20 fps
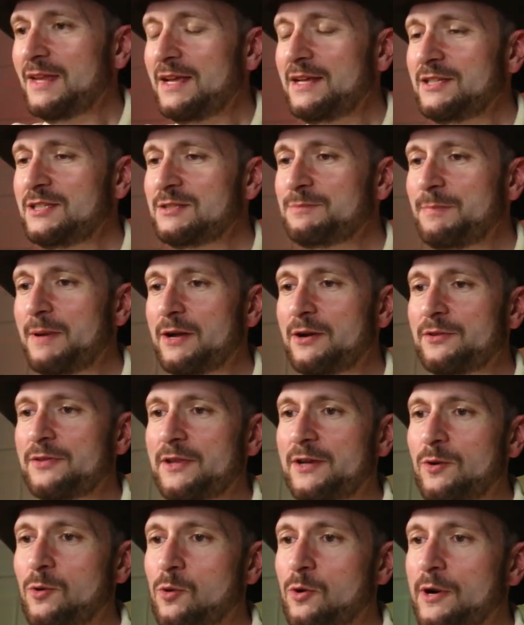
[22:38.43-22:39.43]
This is better
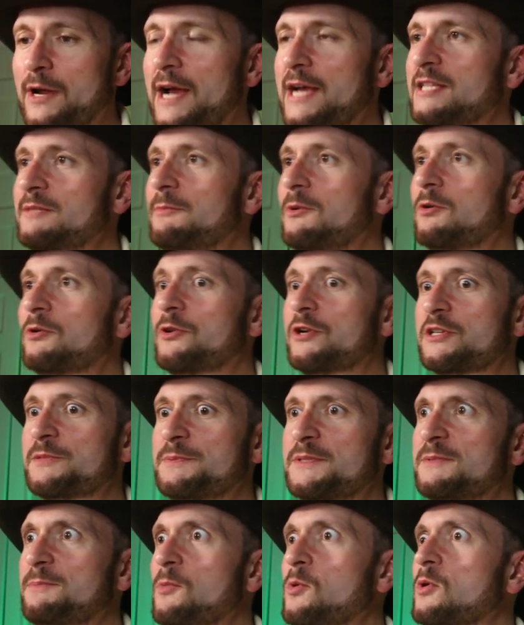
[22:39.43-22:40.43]
than an orgasm on
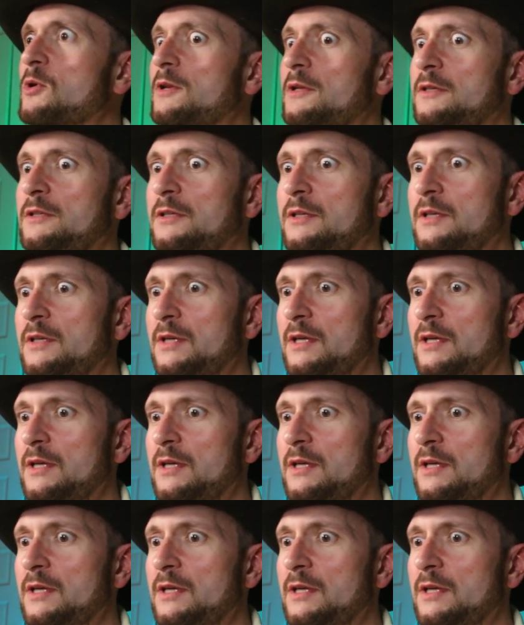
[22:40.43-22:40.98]
Christmas morning.